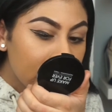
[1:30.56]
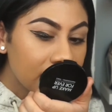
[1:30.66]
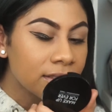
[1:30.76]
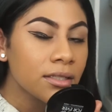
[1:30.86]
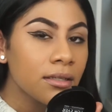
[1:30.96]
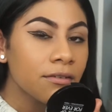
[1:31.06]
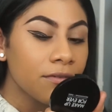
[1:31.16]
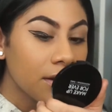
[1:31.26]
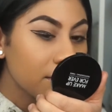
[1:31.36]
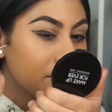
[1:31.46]
It's gonna look
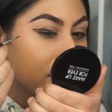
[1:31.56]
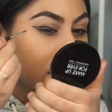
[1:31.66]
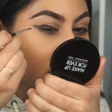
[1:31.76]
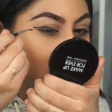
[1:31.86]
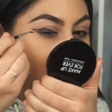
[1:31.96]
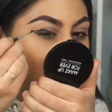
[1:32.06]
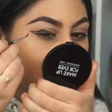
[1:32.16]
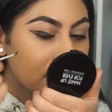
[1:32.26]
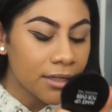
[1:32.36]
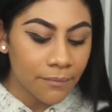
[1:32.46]
very funky at the
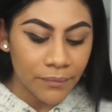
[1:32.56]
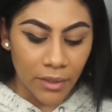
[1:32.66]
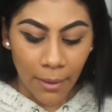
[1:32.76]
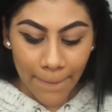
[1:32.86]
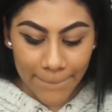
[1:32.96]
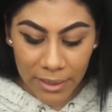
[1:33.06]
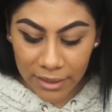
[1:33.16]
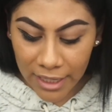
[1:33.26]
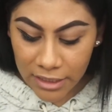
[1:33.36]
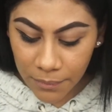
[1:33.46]
beginning,
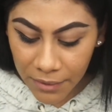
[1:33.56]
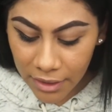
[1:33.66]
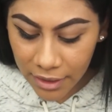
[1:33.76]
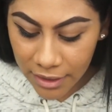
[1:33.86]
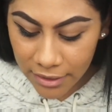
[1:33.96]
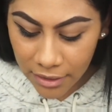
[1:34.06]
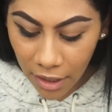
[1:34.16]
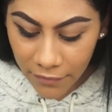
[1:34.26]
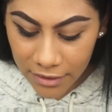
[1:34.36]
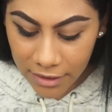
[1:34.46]
but that's because
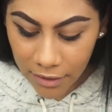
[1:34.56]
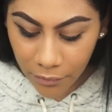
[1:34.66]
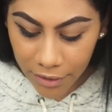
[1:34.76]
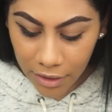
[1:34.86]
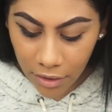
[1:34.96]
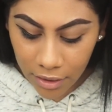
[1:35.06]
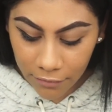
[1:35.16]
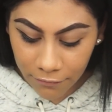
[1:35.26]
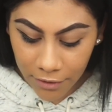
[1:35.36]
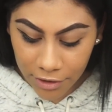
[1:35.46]
obviously we
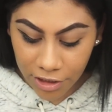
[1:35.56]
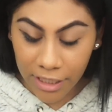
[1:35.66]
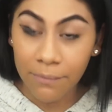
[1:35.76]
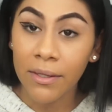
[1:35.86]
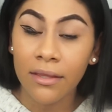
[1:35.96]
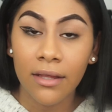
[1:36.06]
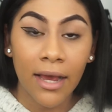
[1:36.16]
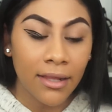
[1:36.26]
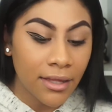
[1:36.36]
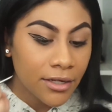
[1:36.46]
are first shaping the
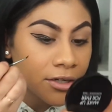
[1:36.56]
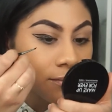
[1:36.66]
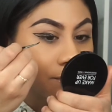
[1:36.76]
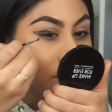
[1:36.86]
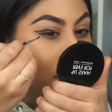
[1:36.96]
eyeliner.